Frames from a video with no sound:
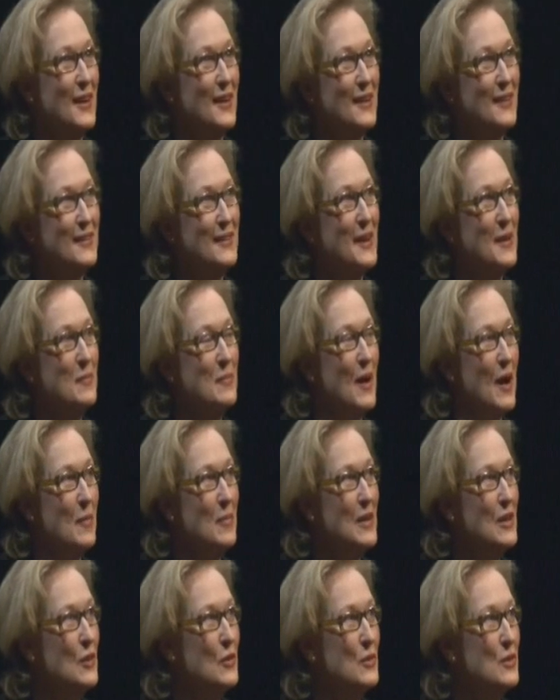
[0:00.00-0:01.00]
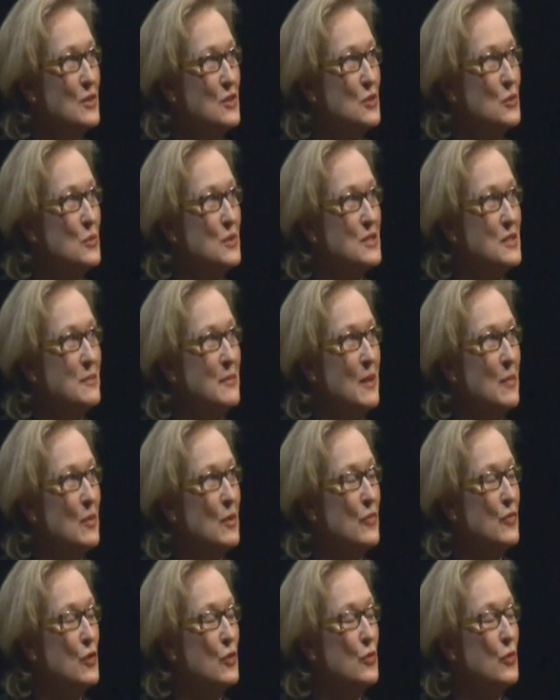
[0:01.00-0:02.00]
fellow named Bobby Lewis, who was a
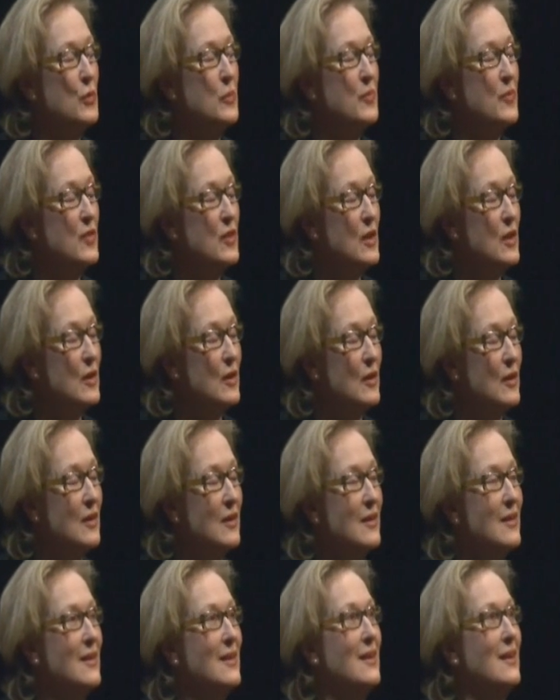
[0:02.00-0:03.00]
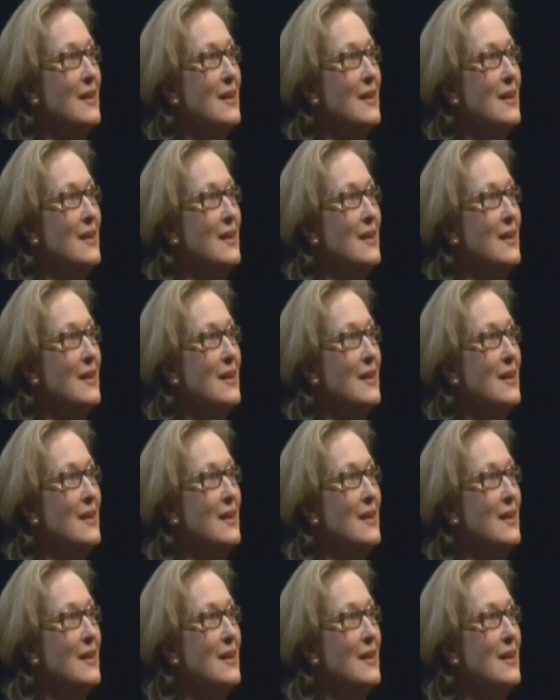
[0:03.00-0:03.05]
member of the group theater,